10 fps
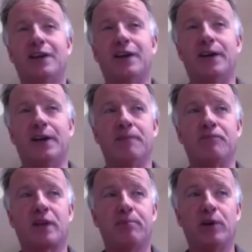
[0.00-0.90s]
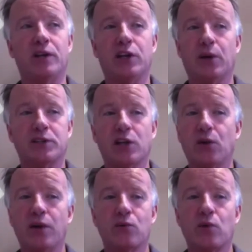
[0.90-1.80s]
But you know, it's
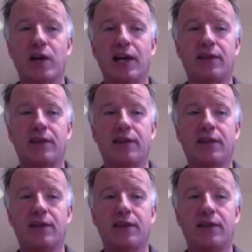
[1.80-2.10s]
only really